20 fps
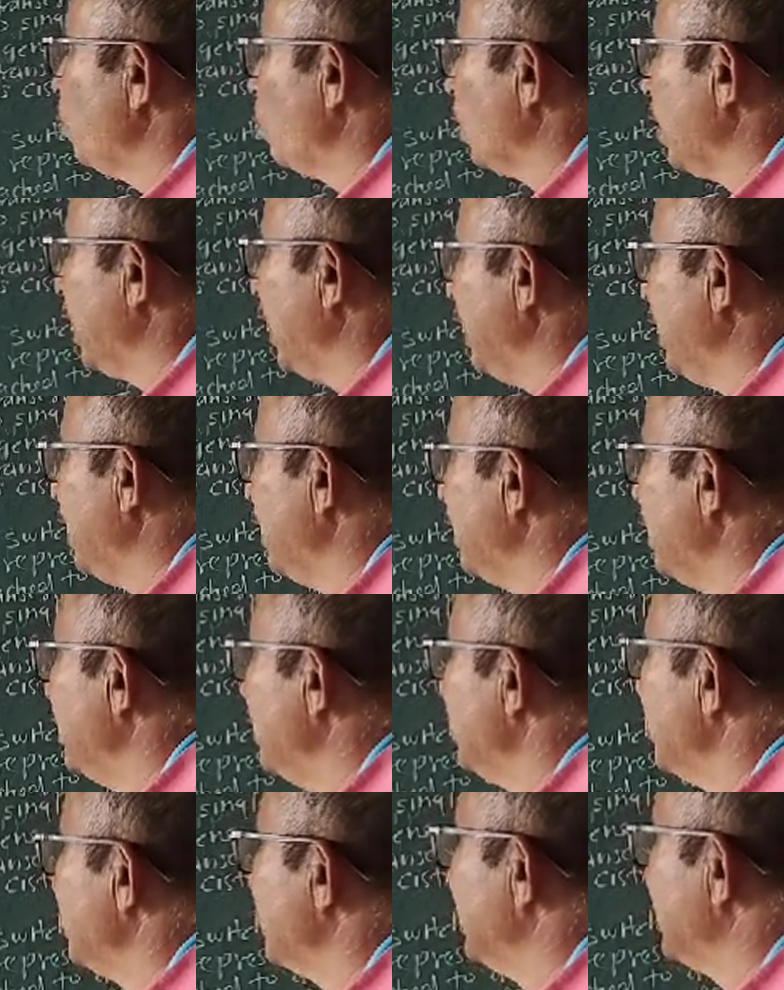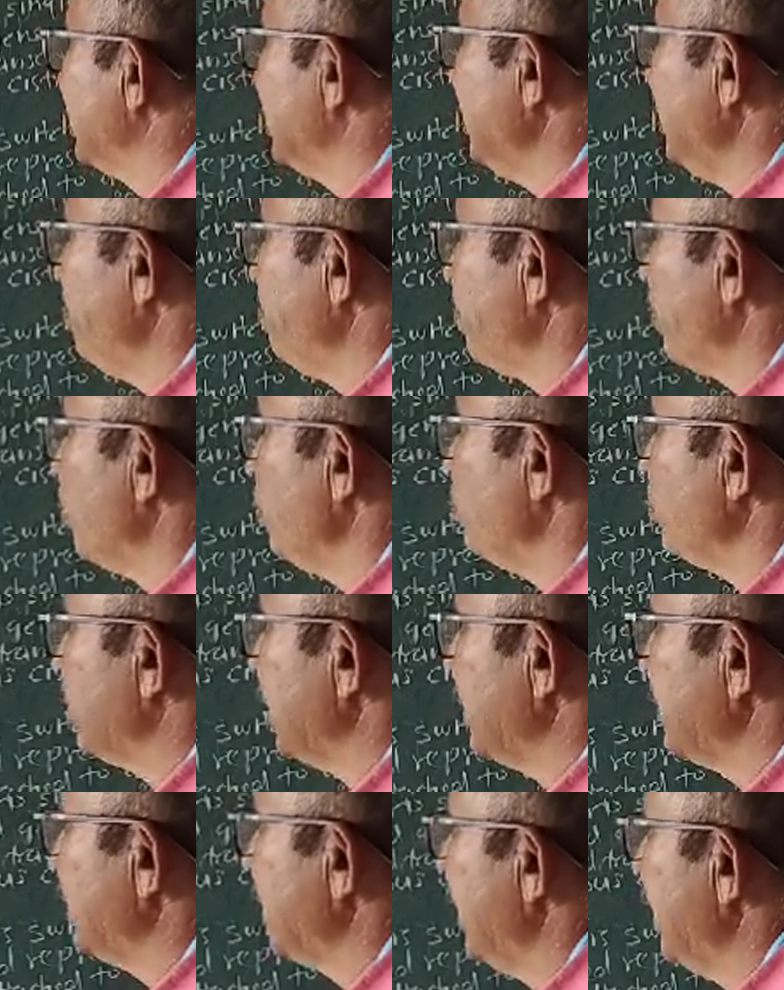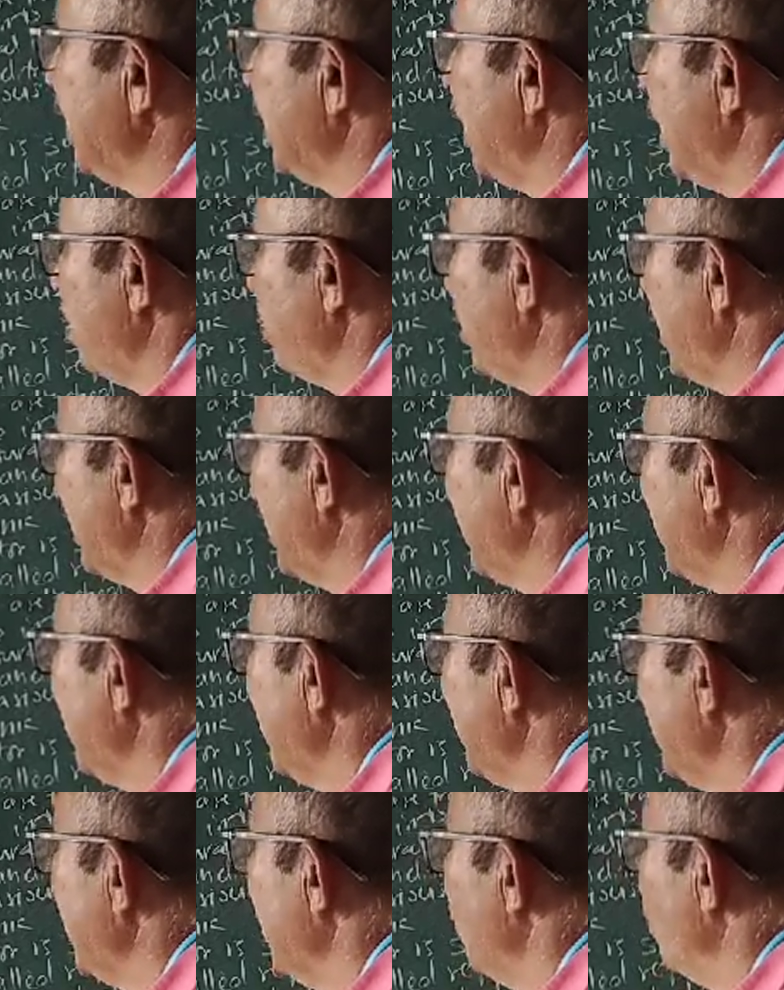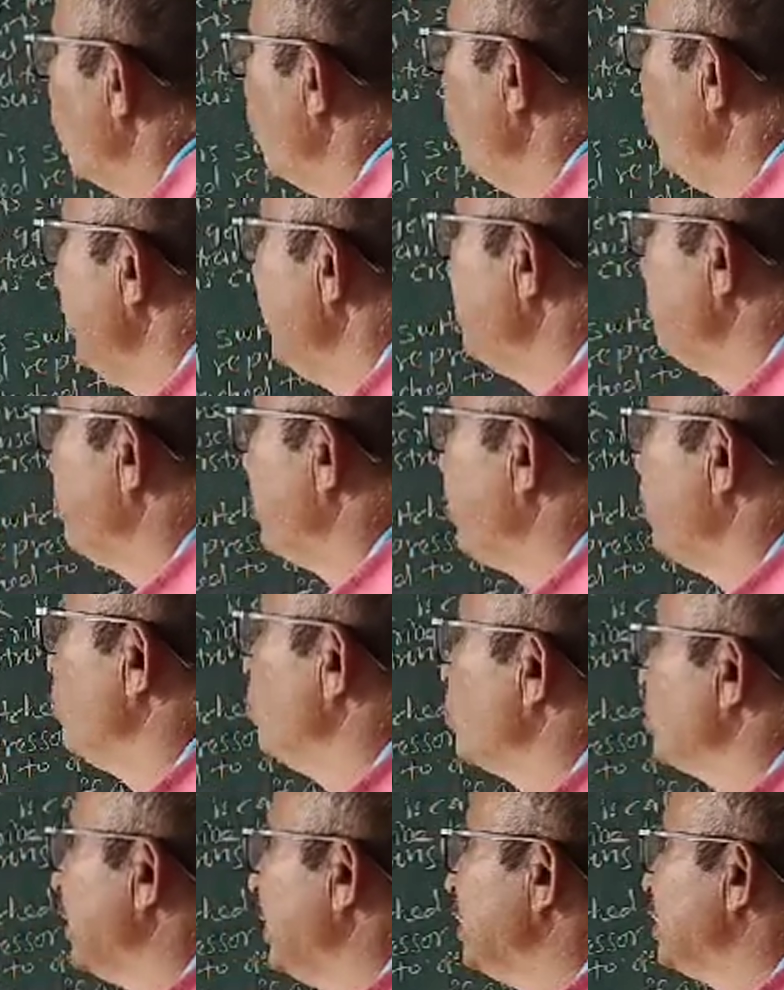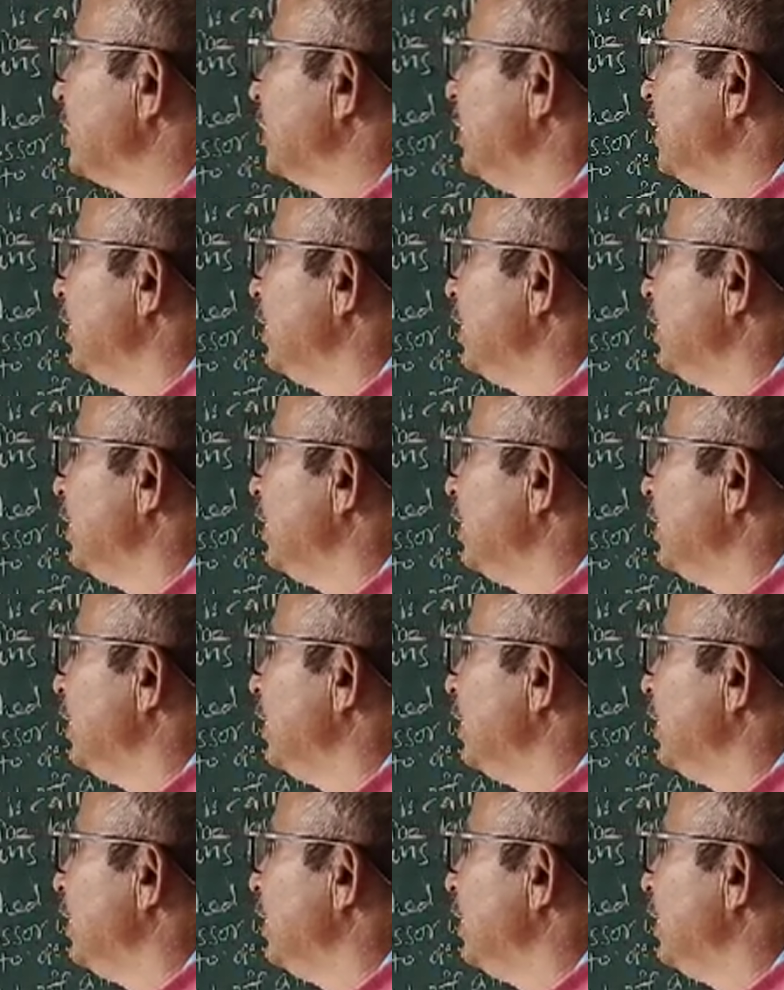coli, the gene produces mRNA which produces